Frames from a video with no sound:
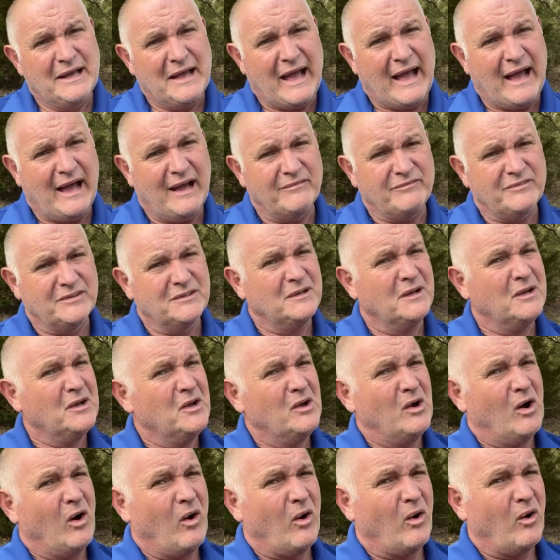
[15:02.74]
haven't,
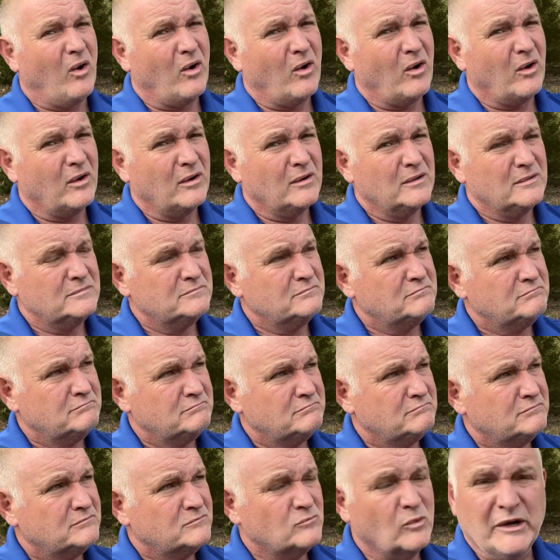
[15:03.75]
or
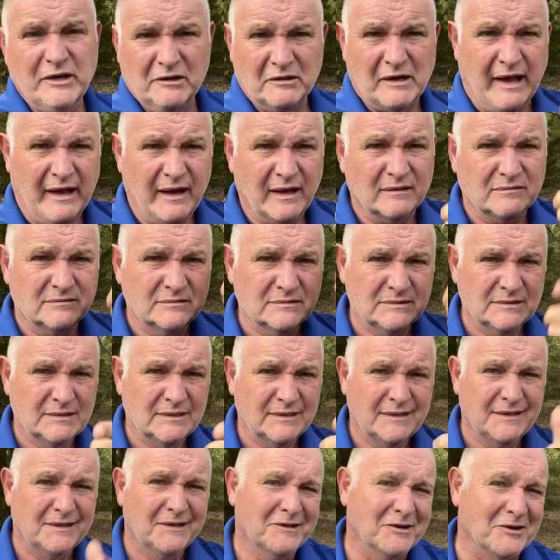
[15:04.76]
will have
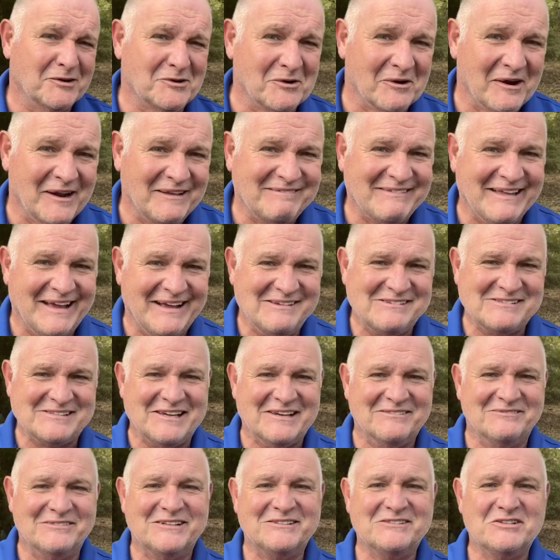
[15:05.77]
a great
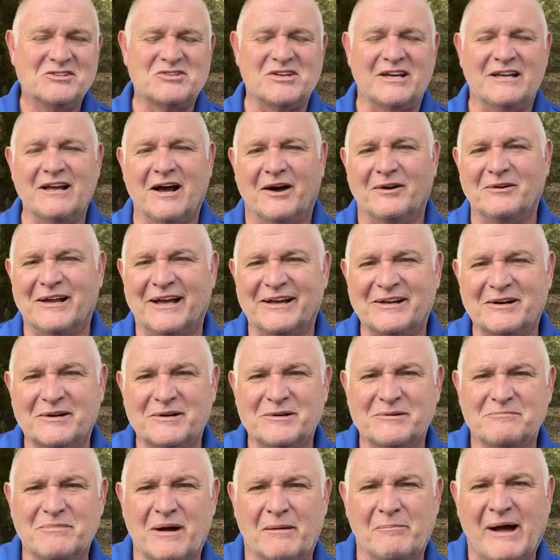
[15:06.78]
Thanksgiving. See y'all later.
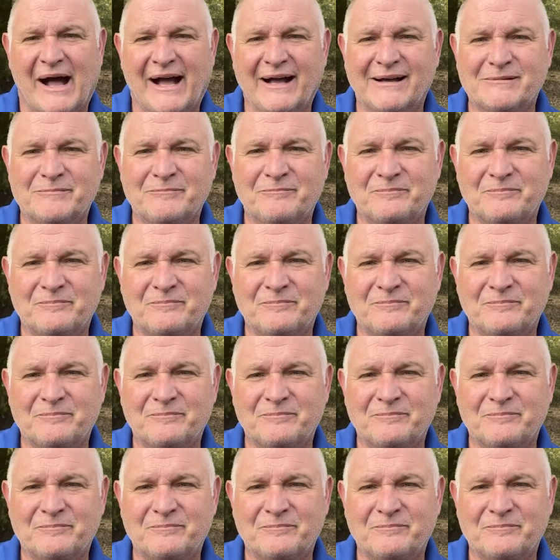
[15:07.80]
Bye-bye.